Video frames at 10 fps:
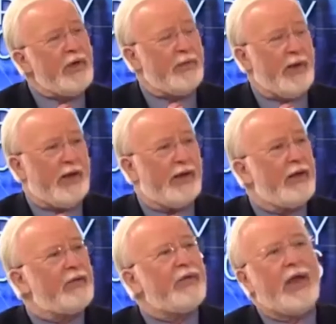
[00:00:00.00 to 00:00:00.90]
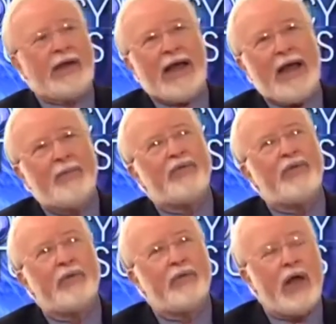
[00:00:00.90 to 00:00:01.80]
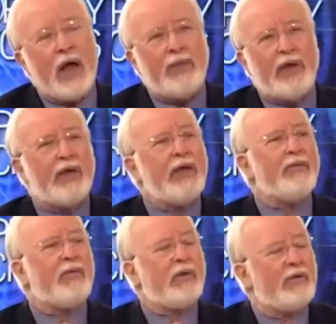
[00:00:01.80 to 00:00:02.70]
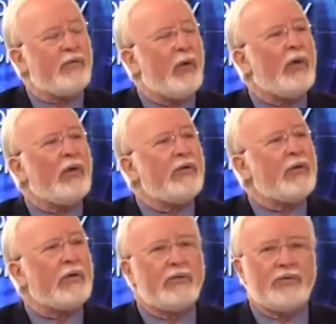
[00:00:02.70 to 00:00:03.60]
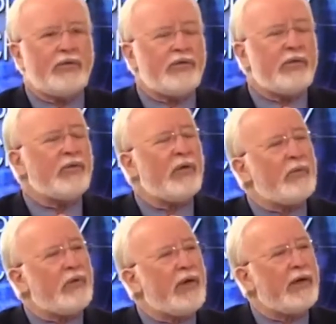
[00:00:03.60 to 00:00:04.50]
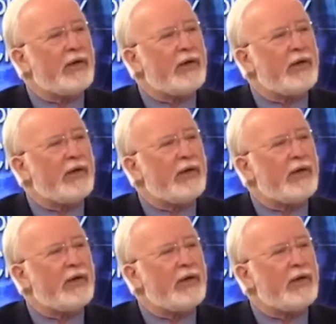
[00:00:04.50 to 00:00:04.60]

you read about it, it's an absolute upheaval of all the systems on